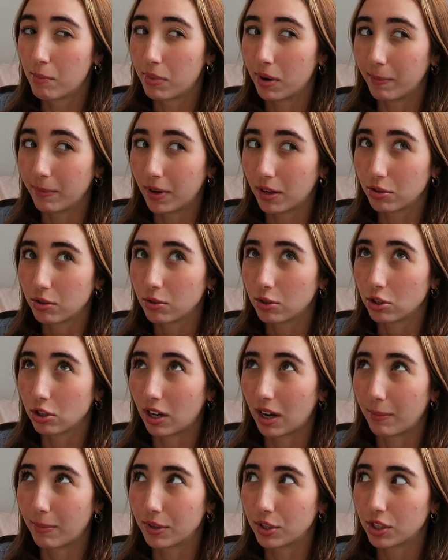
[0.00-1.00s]
but I'm not too
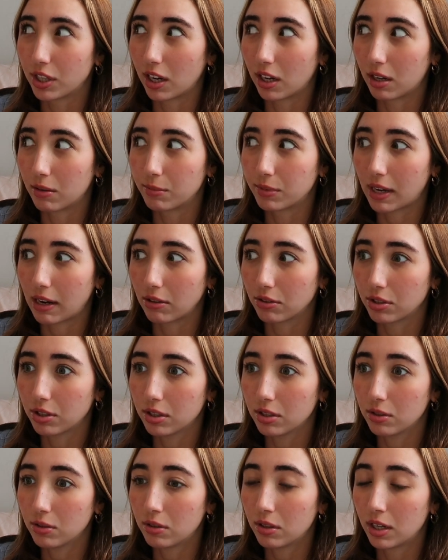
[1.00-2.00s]
sure how much that comes out
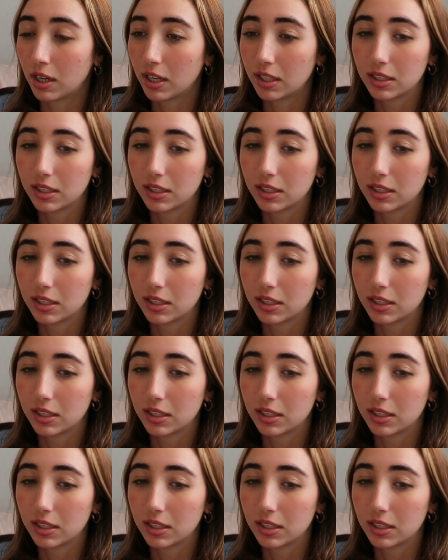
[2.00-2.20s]
to.